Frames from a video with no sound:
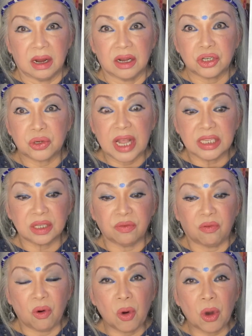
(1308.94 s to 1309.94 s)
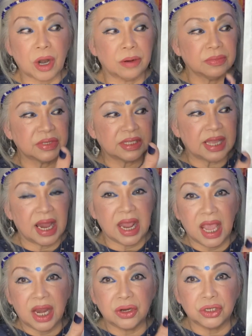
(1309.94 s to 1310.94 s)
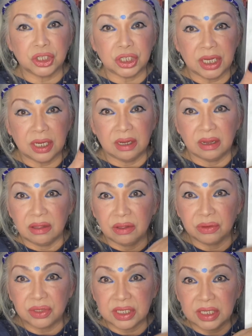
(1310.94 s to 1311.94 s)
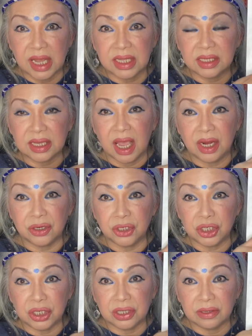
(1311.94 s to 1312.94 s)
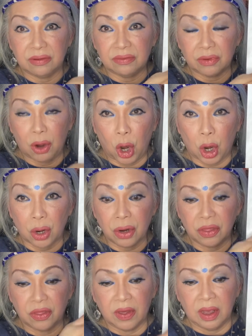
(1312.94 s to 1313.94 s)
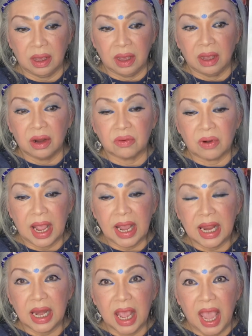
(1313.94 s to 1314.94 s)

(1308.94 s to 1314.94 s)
transforms that energy, those dense energies of earth, right?